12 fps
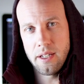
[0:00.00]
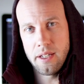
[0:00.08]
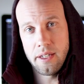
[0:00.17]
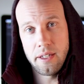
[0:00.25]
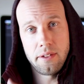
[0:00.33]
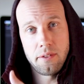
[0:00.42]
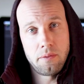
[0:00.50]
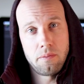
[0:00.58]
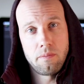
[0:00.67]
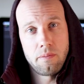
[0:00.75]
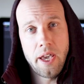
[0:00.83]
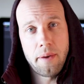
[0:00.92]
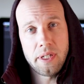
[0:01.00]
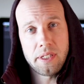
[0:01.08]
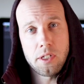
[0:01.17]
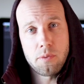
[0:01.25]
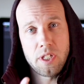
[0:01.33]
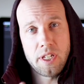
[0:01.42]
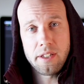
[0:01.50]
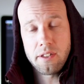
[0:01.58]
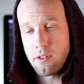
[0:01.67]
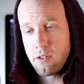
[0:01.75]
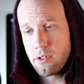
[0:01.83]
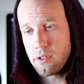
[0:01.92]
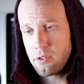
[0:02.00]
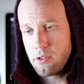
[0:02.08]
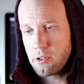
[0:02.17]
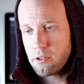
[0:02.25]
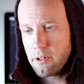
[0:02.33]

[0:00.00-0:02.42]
and not make these mistakes and do it